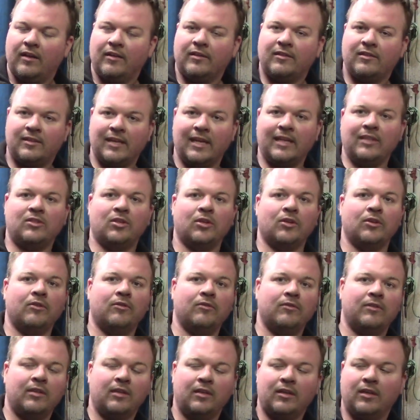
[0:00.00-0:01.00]
stay
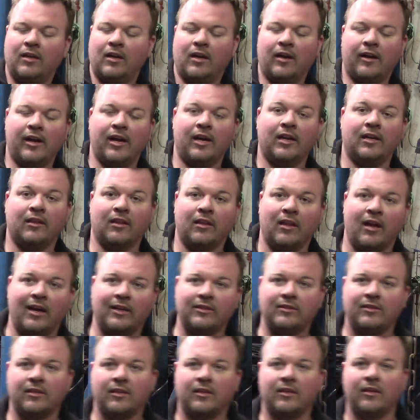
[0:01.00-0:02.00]
tuned.
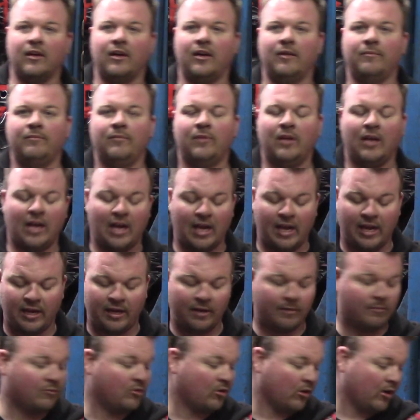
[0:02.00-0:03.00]
Lots to come. I
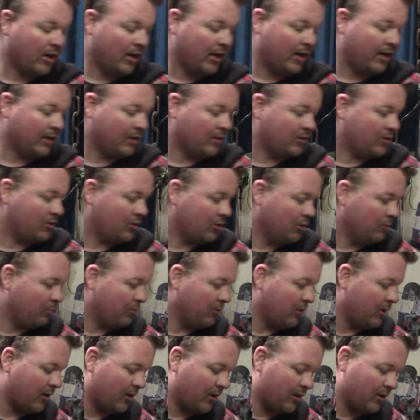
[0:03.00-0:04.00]
am trying
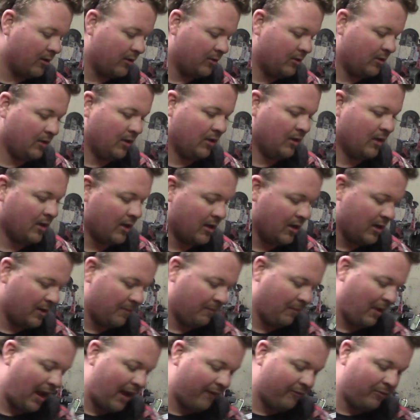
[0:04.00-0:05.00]
super hard.
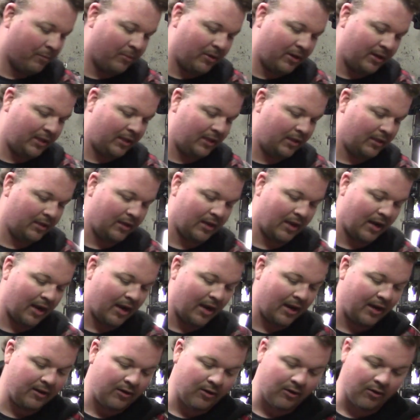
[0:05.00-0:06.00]
Everybody
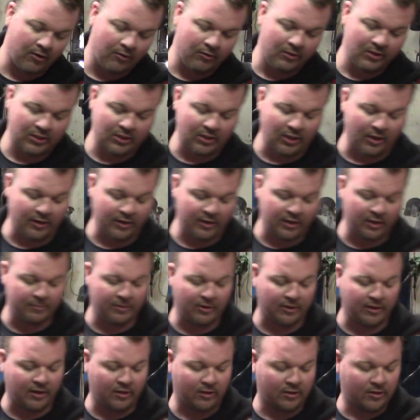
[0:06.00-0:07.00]
I know is talking
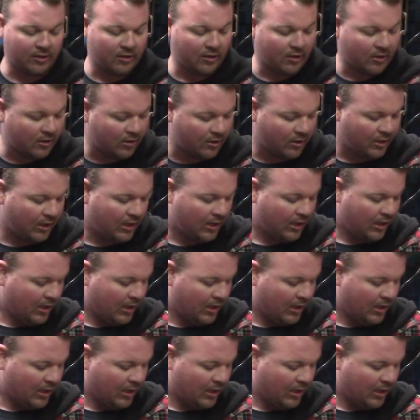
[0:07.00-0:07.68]
about alcohol.